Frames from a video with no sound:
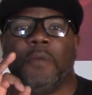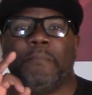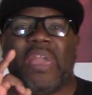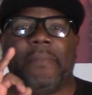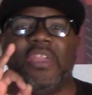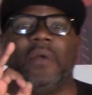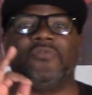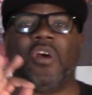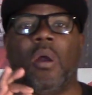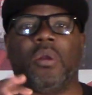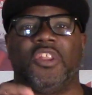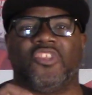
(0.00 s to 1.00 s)
Maybe I'm
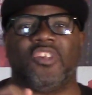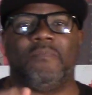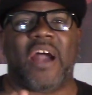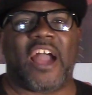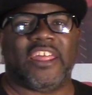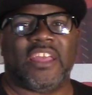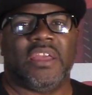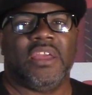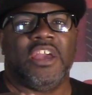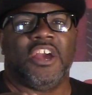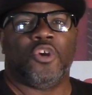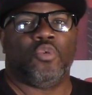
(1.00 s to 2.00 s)
talking to somebody
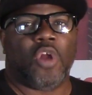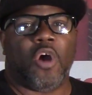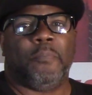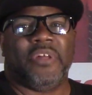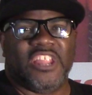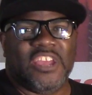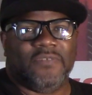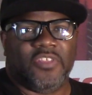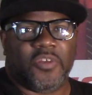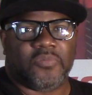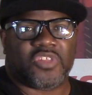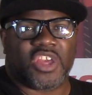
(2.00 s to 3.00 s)
who don't believe in
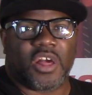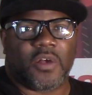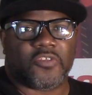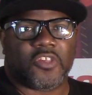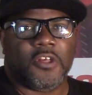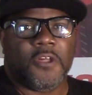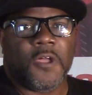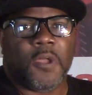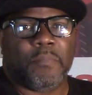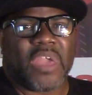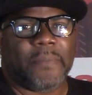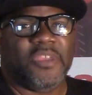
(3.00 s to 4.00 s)
themselves.
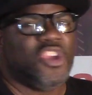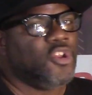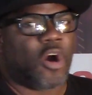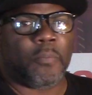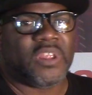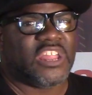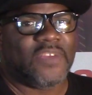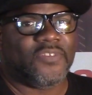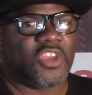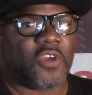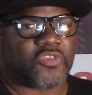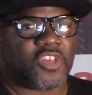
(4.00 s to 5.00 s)
Maybe you don't believe
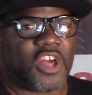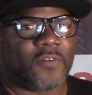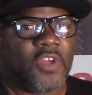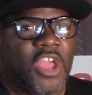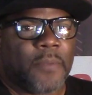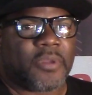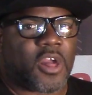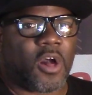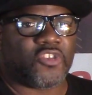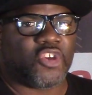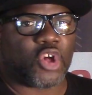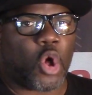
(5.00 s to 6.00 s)
in yourself
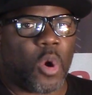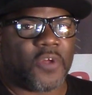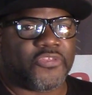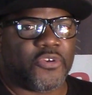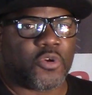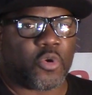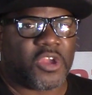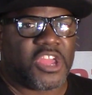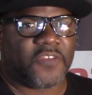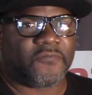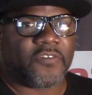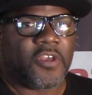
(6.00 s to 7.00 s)
because you're going through
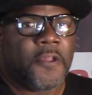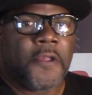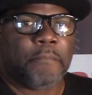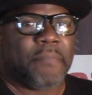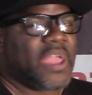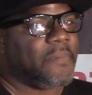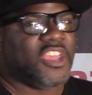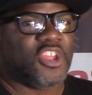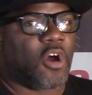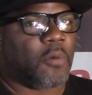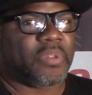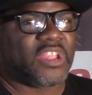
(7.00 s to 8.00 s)
grief. Maybe you
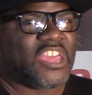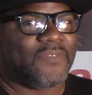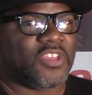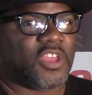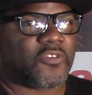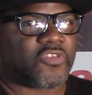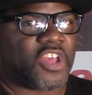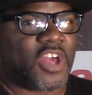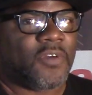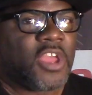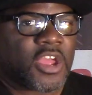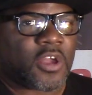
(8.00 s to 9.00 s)
don't believe in
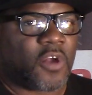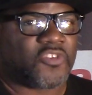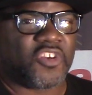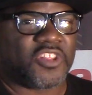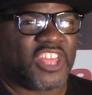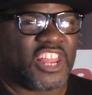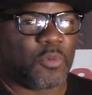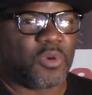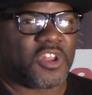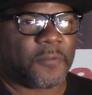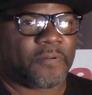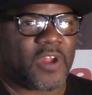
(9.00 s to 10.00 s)
yourself because you're dealing
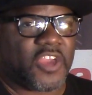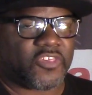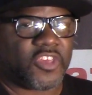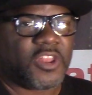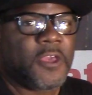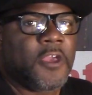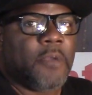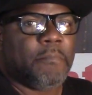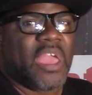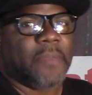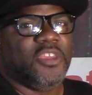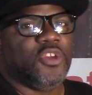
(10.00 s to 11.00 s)
with depression.
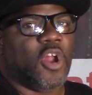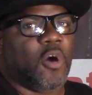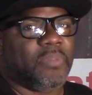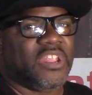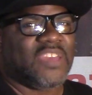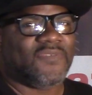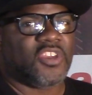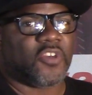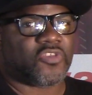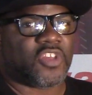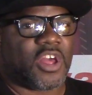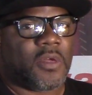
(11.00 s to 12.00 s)
Maybe you don't believe in
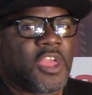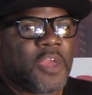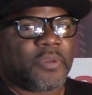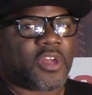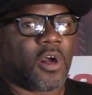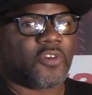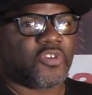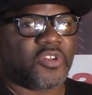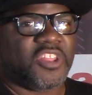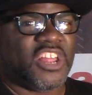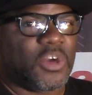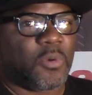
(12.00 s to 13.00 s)
yourself because
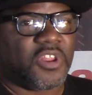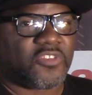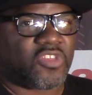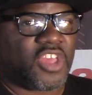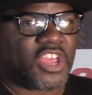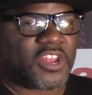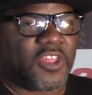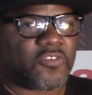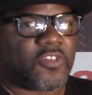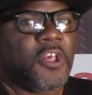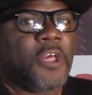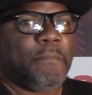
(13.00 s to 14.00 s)
you're dealing with a
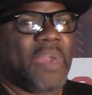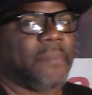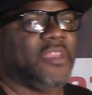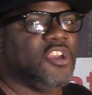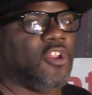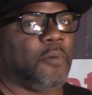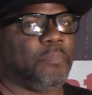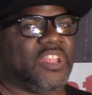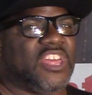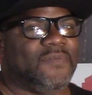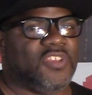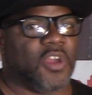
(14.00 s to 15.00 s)
sickness. Maybe you don't
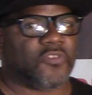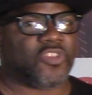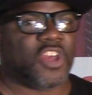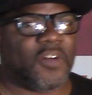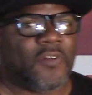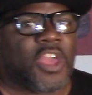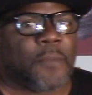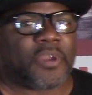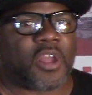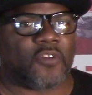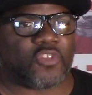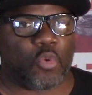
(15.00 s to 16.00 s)
believe in yourself
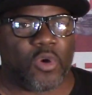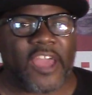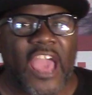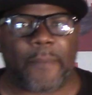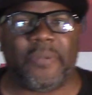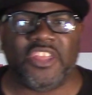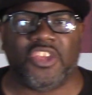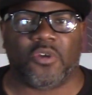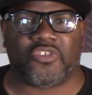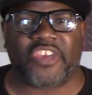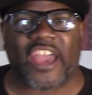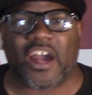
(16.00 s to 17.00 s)
because of what happened in
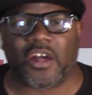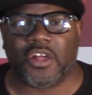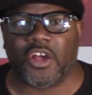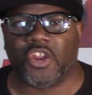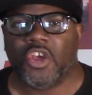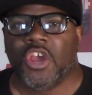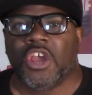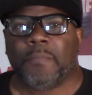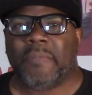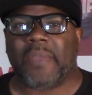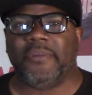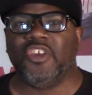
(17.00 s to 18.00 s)
your childhood.
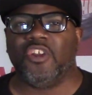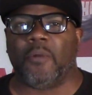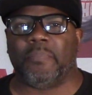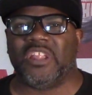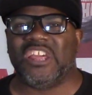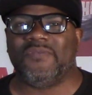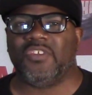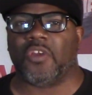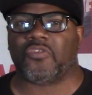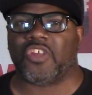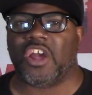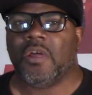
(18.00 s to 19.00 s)
Maybe you don't believe in
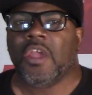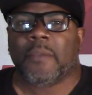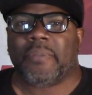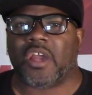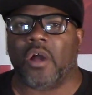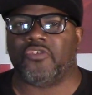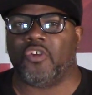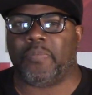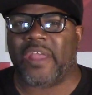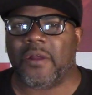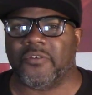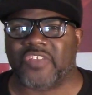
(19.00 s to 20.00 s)
yourself because your
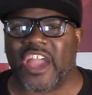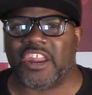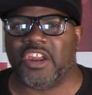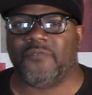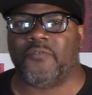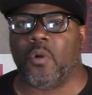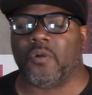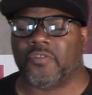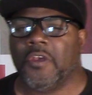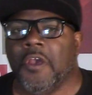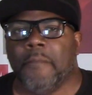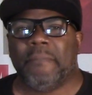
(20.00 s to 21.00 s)
parents got a
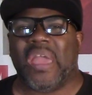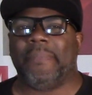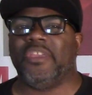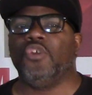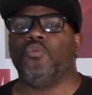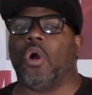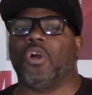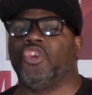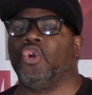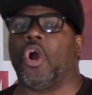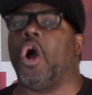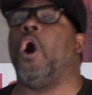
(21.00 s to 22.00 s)
divorce. Maybe you,
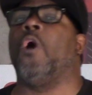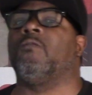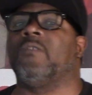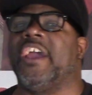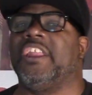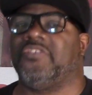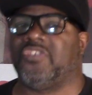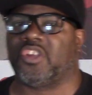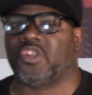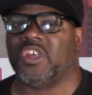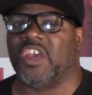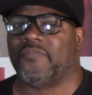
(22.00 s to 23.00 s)
you're already
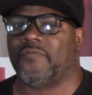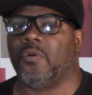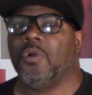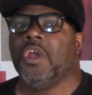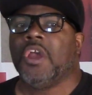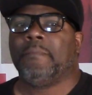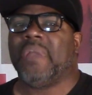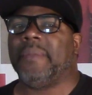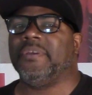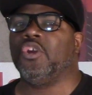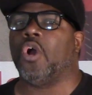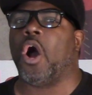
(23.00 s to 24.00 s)
successful.
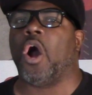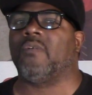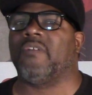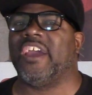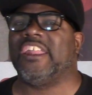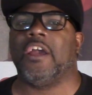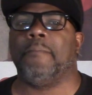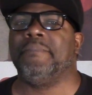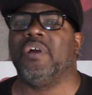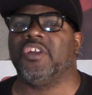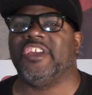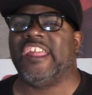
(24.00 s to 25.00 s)
Maybe you're already a
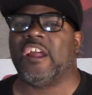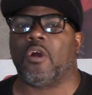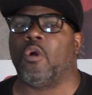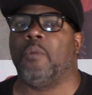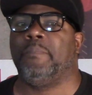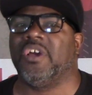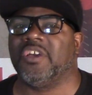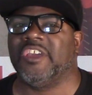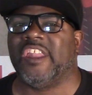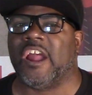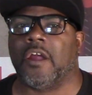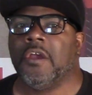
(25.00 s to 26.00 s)
millionaire or a
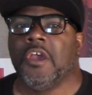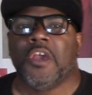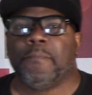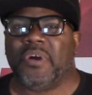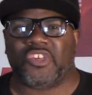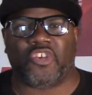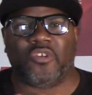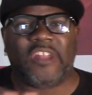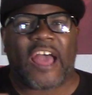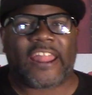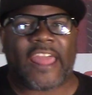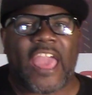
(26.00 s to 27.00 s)
billionaire, but you're
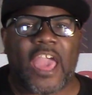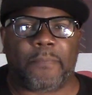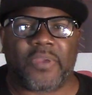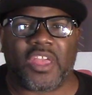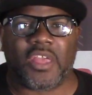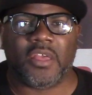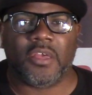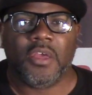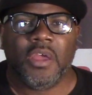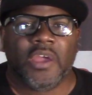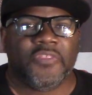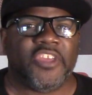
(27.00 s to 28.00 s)
not happy.
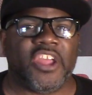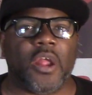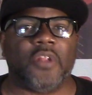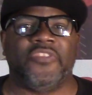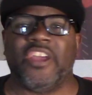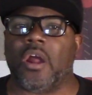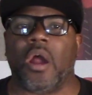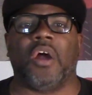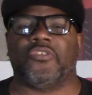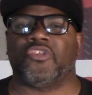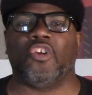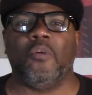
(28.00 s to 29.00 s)
There, there
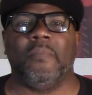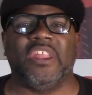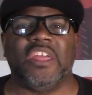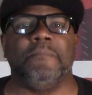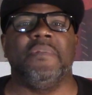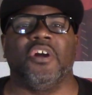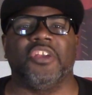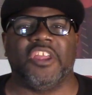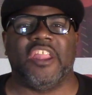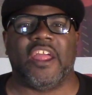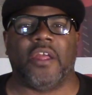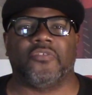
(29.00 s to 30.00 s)
are so many
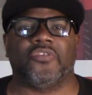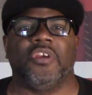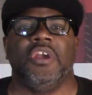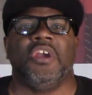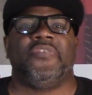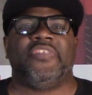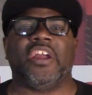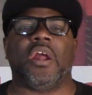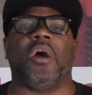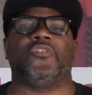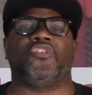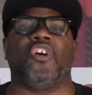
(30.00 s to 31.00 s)
millionaires. There
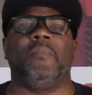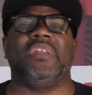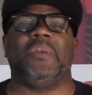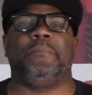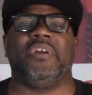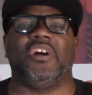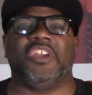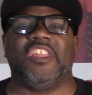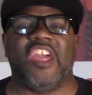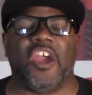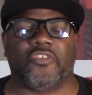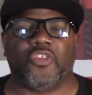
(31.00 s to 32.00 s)
are so many
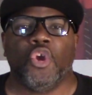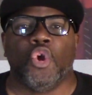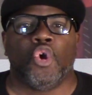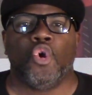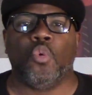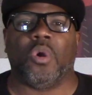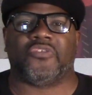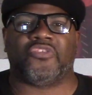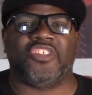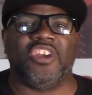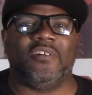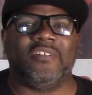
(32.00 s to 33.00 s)
billionaires who are
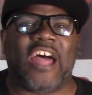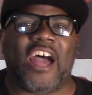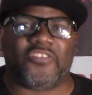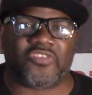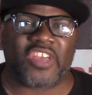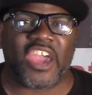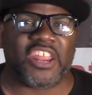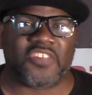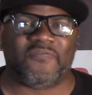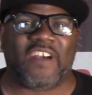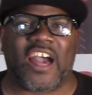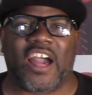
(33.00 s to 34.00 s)
still not
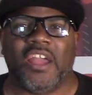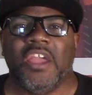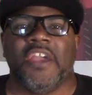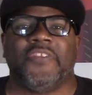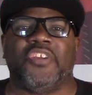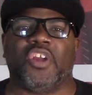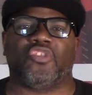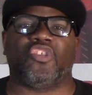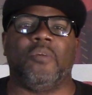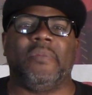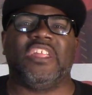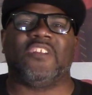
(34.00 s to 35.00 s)
satisfied. There's
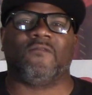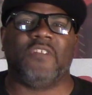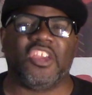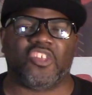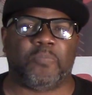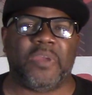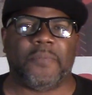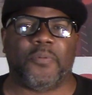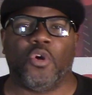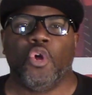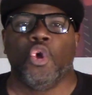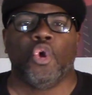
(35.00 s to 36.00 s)
so many rich
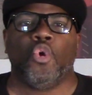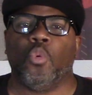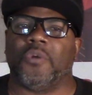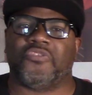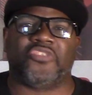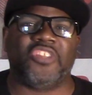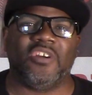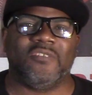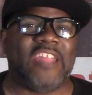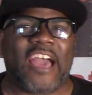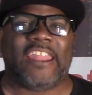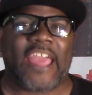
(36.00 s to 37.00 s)
people who are
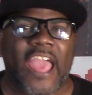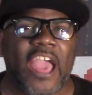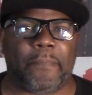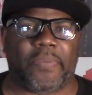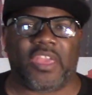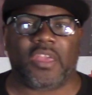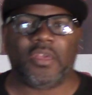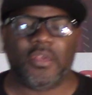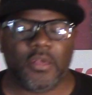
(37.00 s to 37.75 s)
still not happy.